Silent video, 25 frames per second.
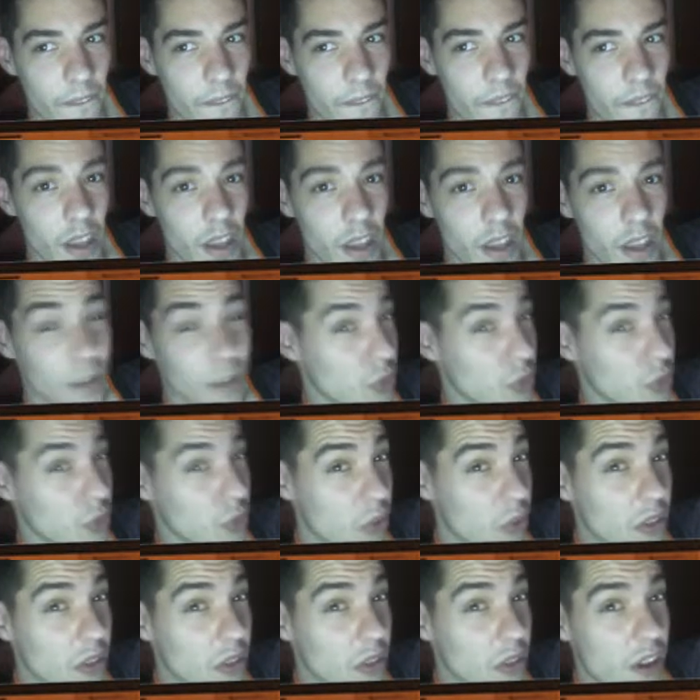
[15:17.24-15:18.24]
I'm doing the
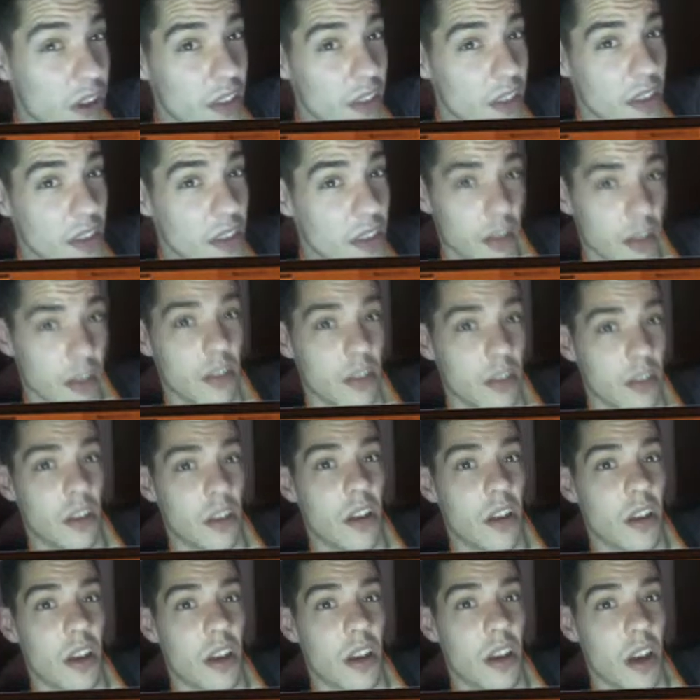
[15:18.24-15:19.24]
right thing.
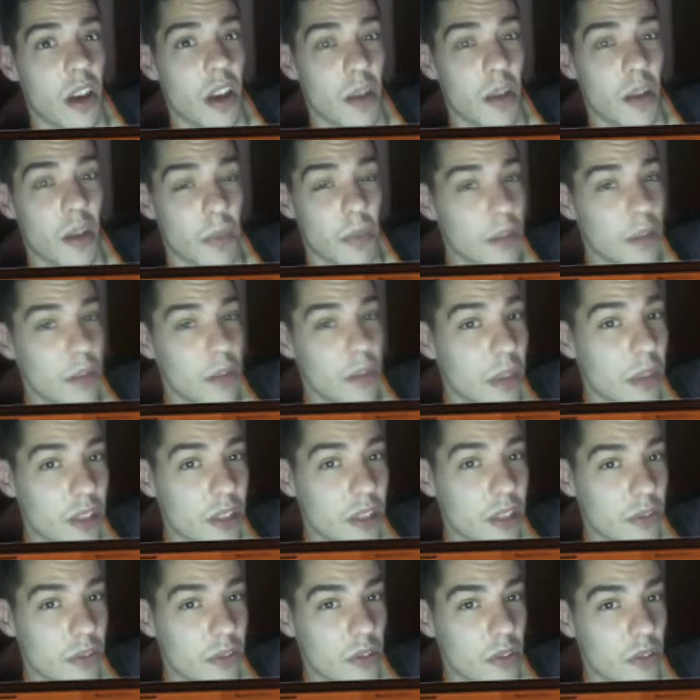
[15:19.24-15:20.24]
I'm being
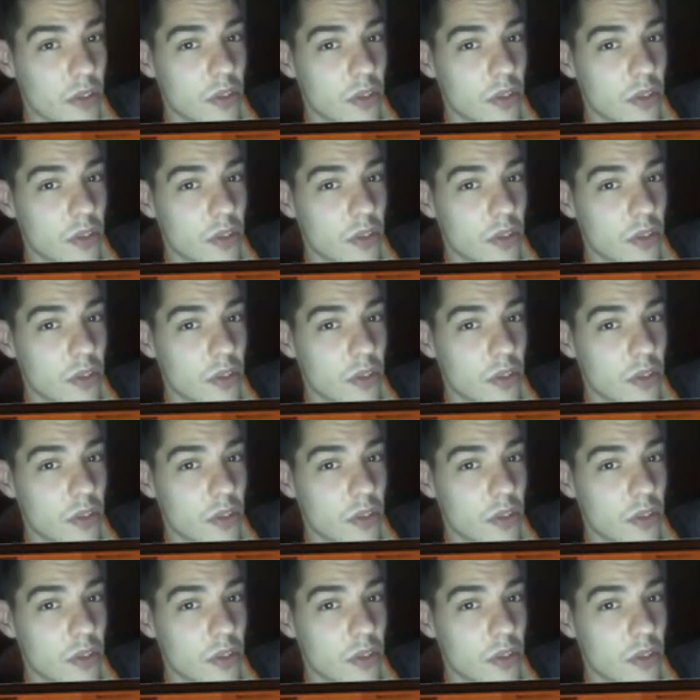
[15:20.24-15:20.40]
peaceful.